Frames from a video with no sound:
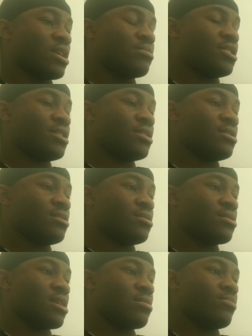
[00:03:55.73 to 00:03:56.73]
I'm
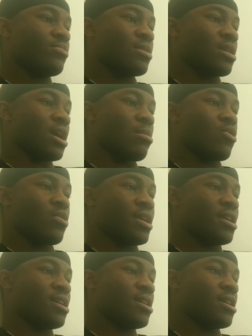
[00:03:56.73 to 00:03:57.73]
chilling, I'm
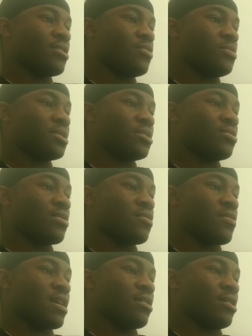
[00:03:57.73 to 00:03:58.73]
okay, I know what to do, I
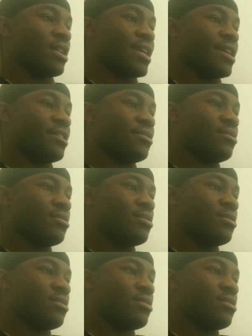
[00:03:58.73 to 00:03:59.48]
know how to land.